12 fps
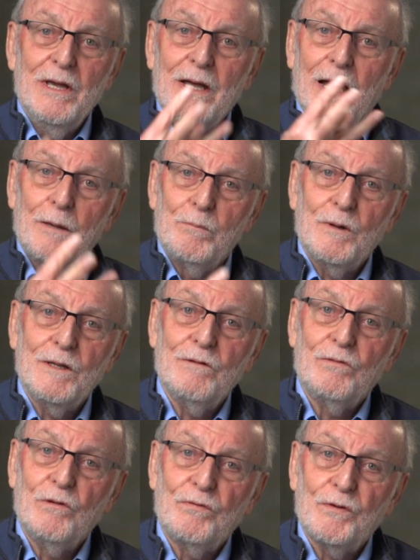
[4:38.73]
I
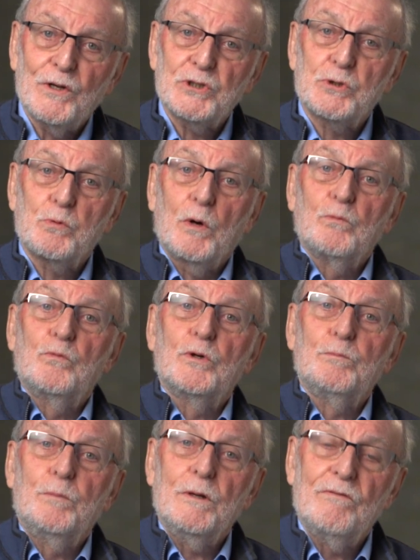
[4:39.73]
believe the first one
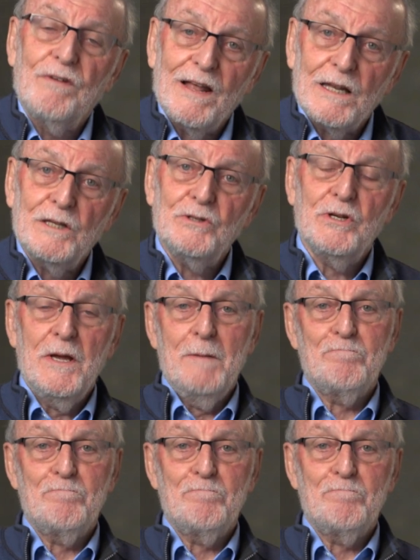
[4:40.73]
would be valid.